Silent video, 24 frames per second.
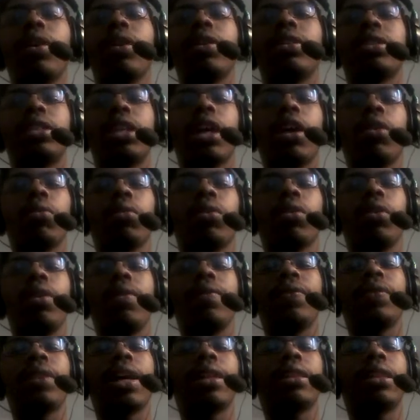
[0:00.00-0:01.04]

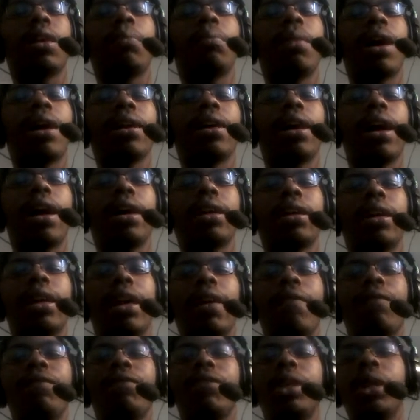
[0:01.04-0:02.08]
that the mangaka
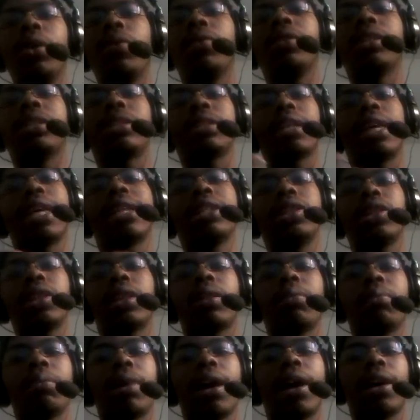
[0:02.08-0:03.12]
infuses into
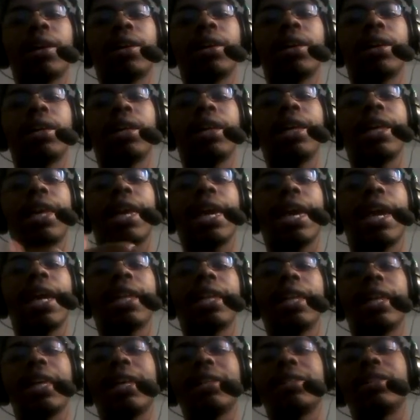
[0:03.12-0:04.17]
the manga
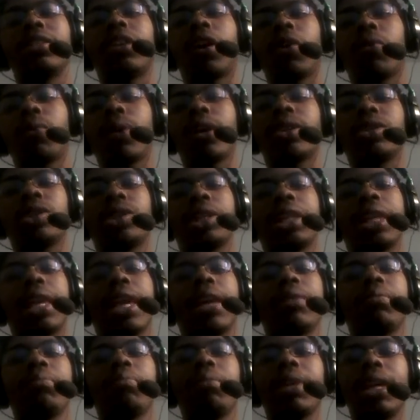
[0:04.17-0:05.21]
and its direction
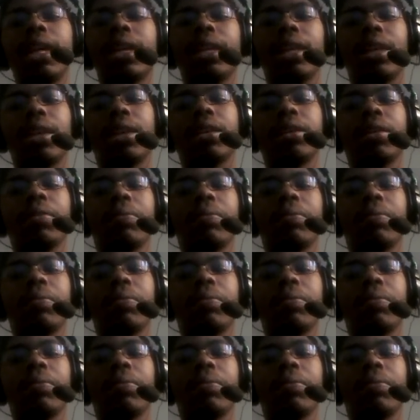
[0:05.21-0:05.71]
and meaning